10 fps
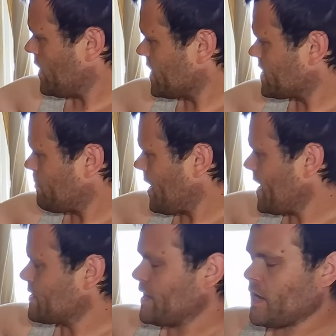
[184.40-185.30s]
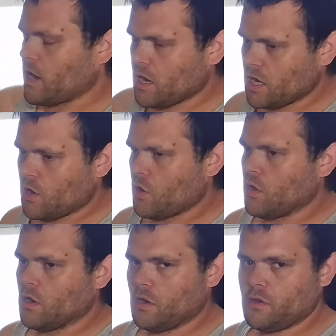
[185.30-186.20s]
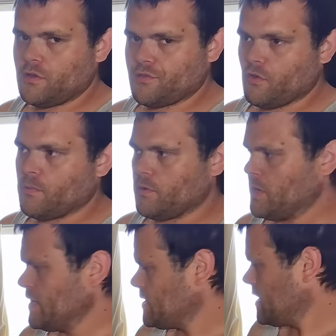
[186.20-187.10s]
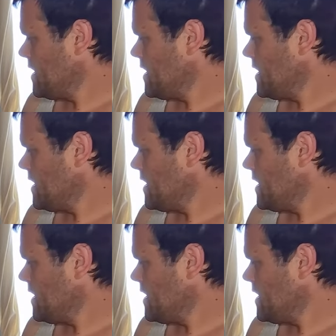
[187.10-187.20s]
one at the back. They are all ThermalRight.